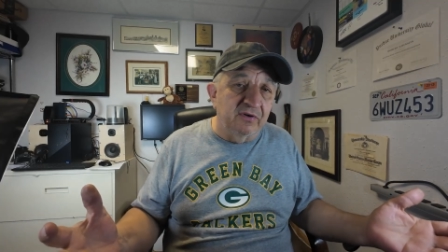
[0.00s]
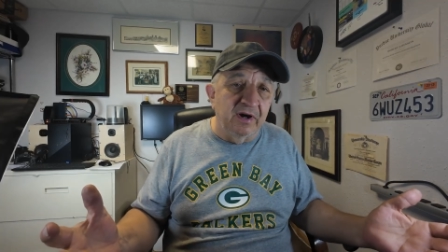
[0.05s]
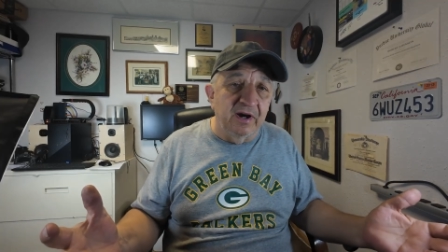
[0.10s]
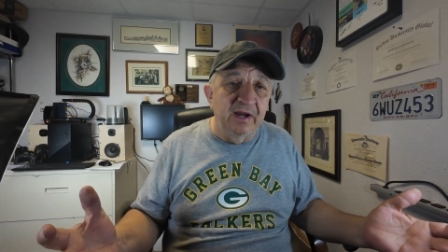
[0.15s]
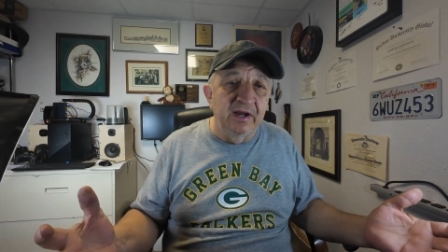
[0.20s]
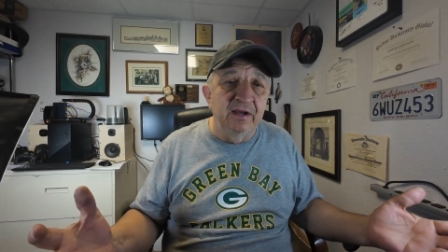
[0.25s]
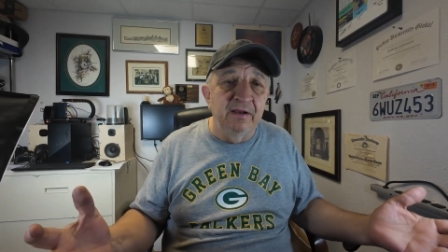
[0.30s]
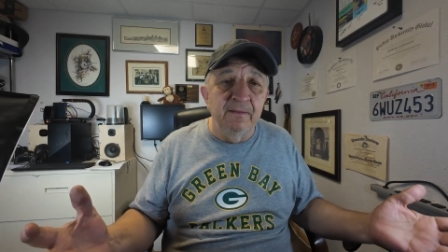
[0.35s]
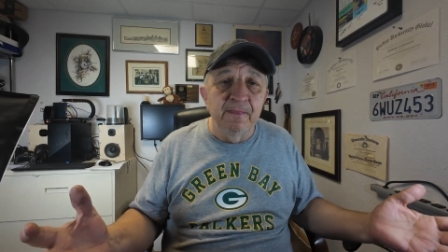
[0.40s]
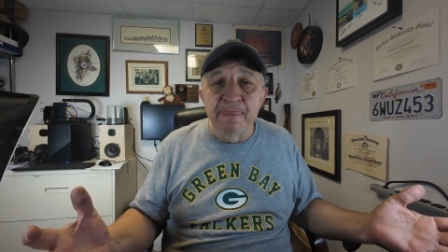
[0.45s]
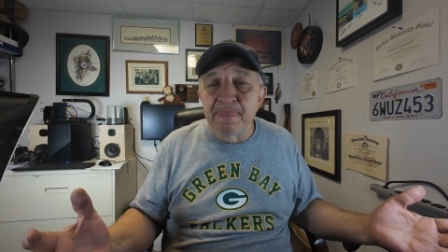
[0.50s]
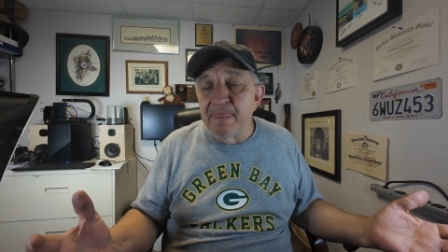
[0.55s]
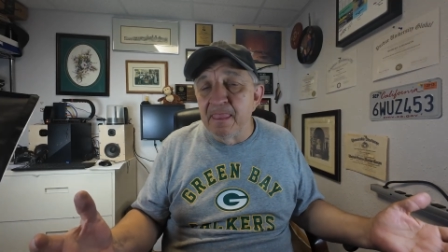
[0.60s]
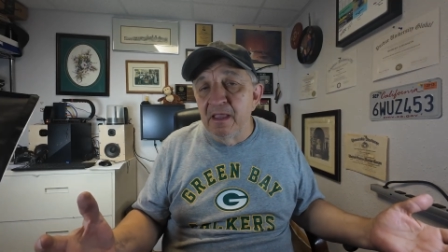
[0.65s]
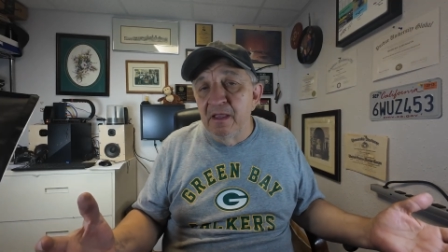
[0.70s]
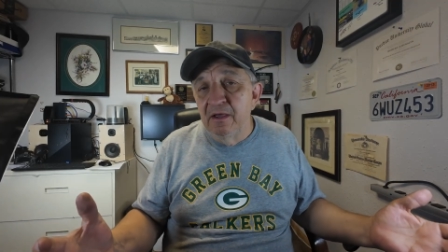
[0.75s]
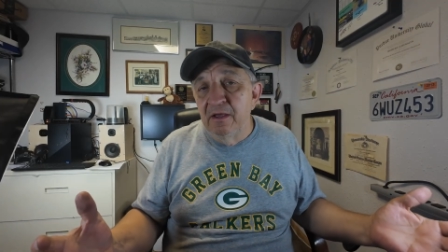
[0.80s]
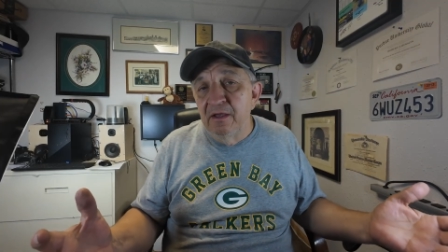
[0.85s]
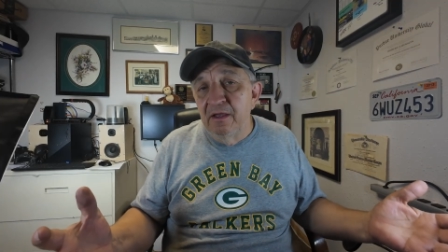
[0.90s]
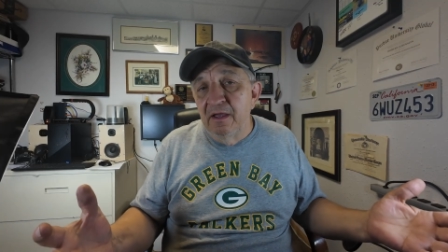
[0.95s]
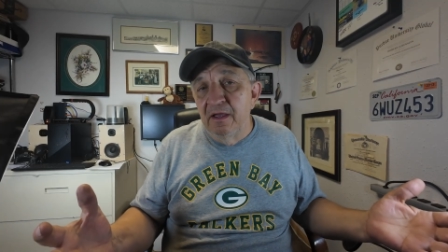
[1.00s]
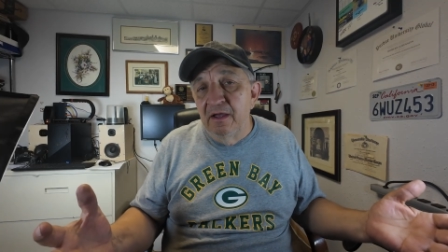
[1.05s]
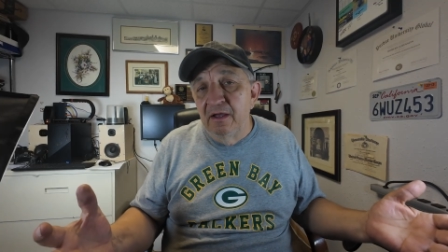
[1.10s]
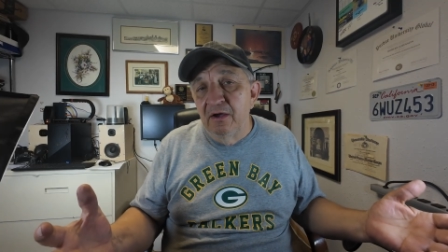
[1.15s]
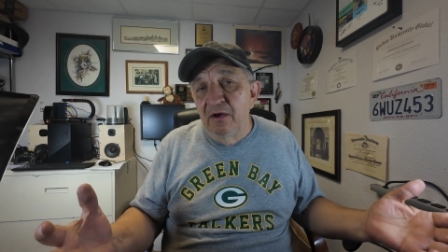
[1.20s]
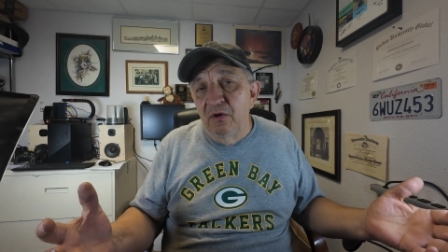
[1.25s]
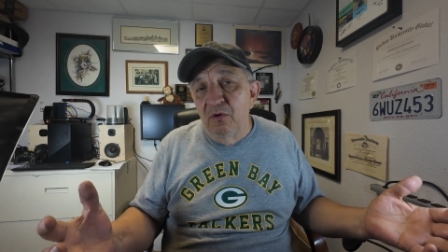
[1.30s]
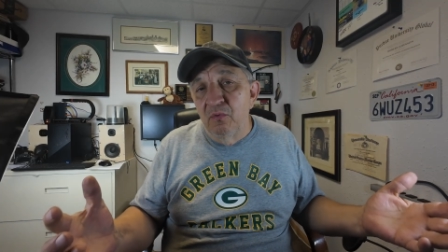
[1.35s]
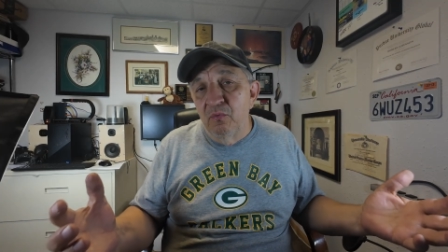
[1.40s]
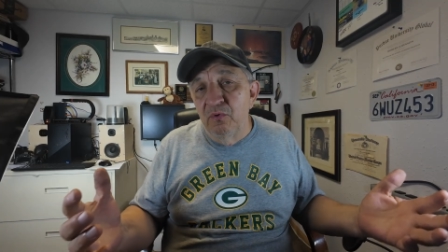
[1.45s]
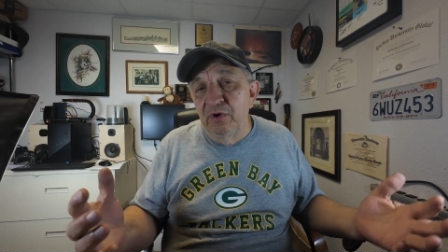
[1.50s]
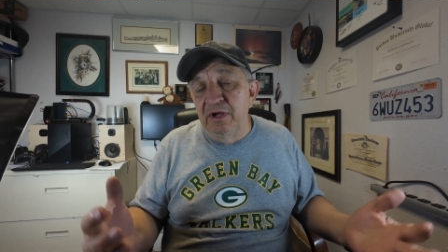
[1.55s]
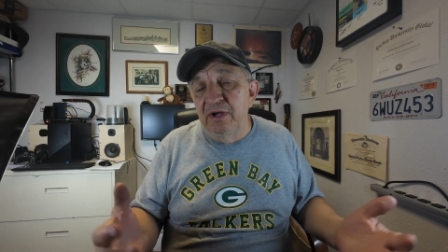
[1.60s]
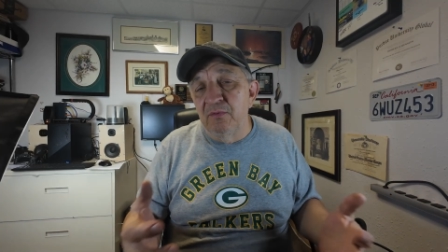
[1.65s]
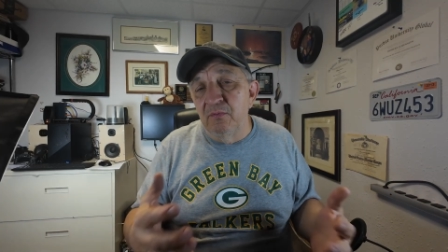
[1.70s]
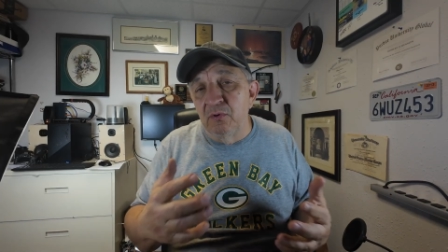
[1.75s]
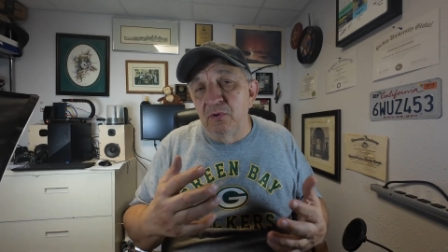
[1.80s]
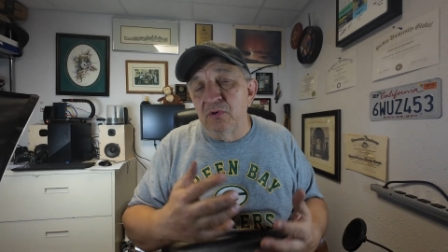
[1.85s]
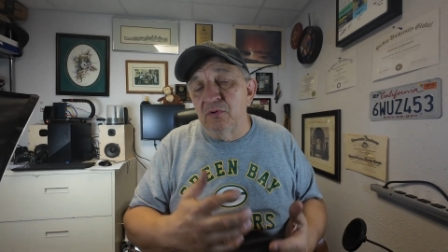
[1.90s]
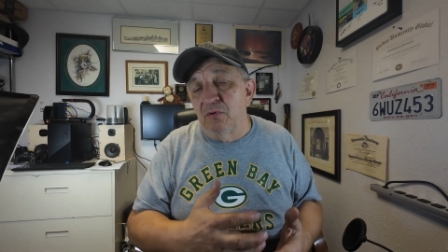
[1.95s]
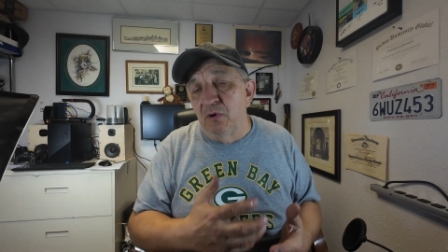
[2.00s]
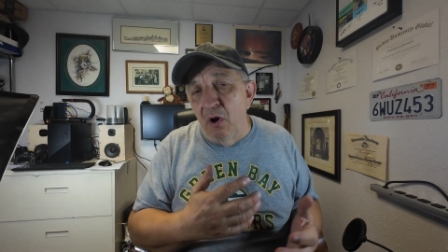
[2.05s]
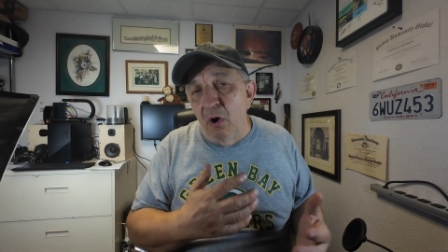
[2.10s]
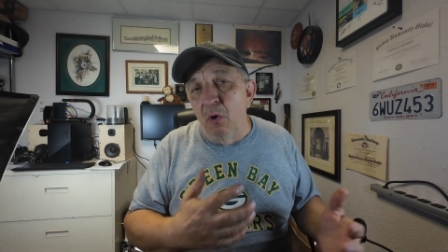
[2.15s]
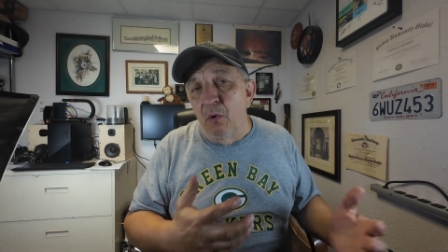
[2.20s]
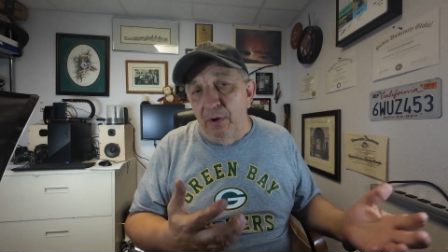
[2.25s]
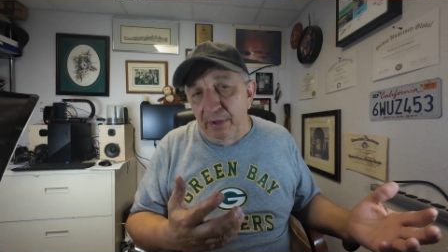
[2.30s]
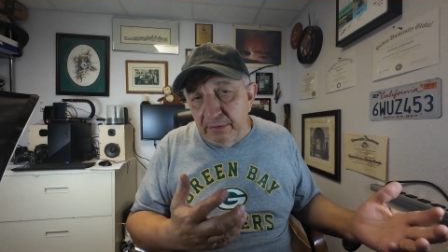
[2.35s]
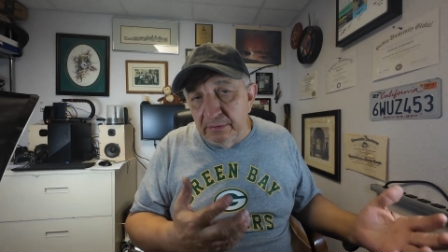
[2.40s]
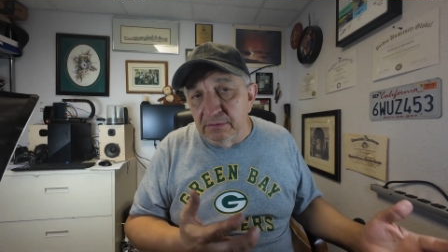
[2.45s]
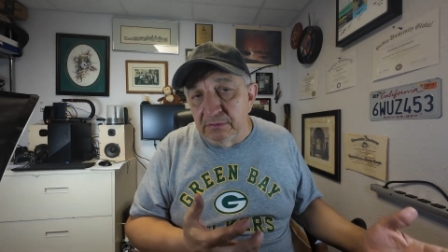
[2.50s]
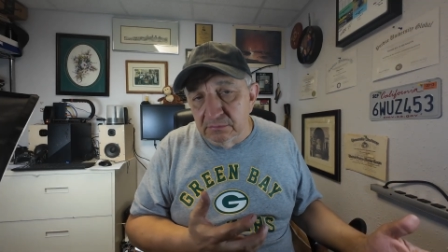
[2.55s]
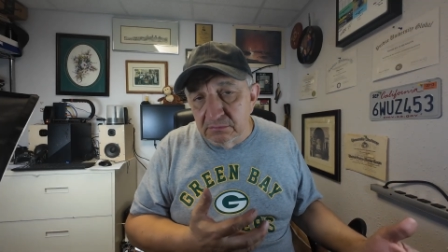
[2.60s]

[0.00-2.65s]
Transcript: right? We will grow it.